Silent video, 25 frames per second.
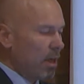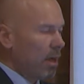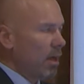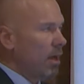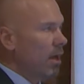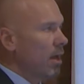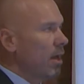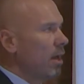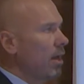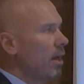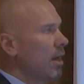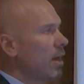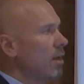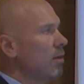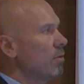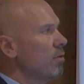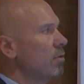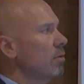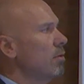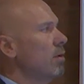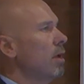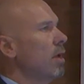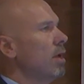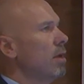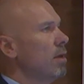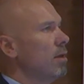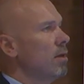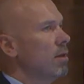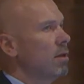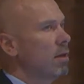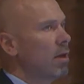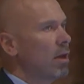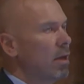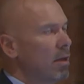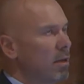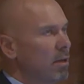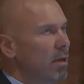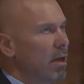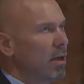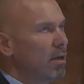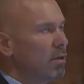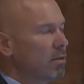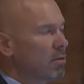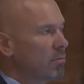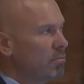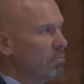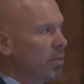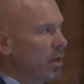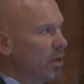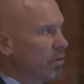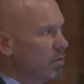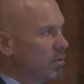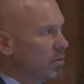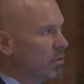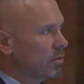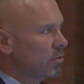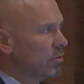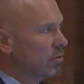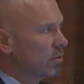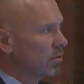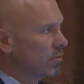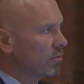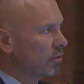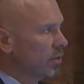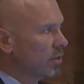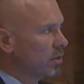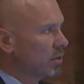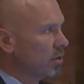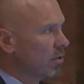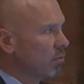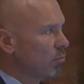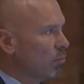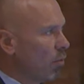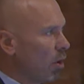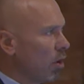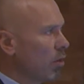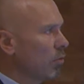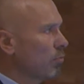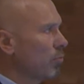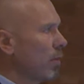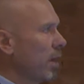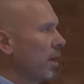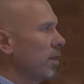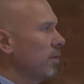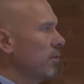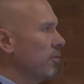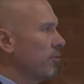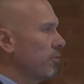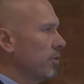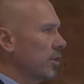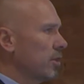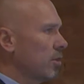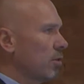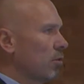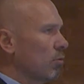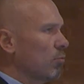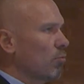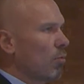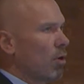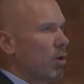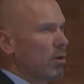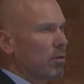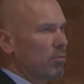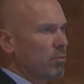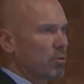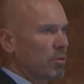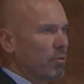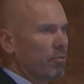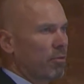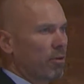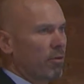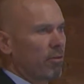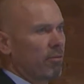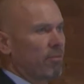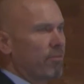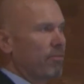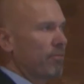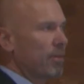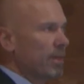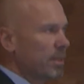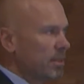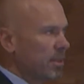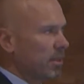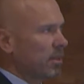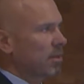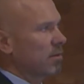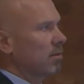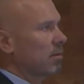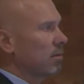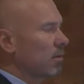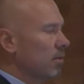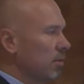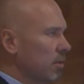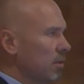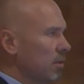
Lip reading: in comparison to the physical world, where in the physical world it was a very physical,